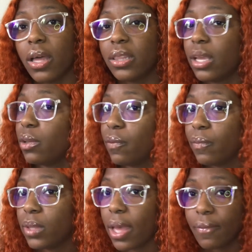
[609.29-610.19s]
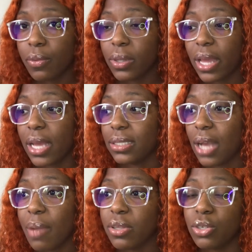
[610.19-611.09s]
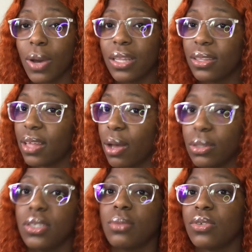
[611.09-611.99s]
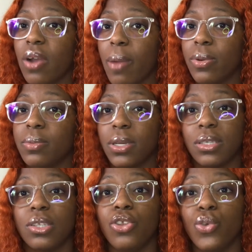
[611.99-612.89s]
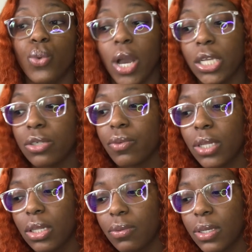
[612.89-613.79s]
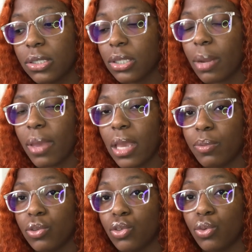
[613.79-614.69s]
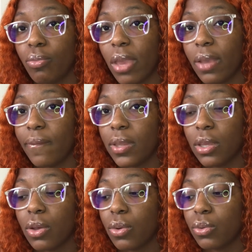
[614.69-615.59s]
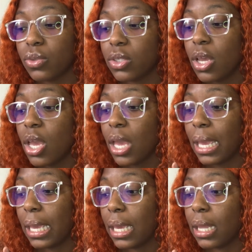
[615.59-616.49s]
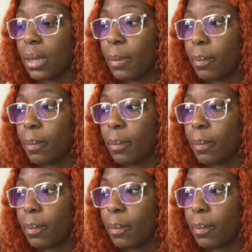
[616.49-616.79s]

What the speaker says: Thank you to everyone that has gotten me to 1,000 subscribers, because you guys are really the reason that I'm able to make videos and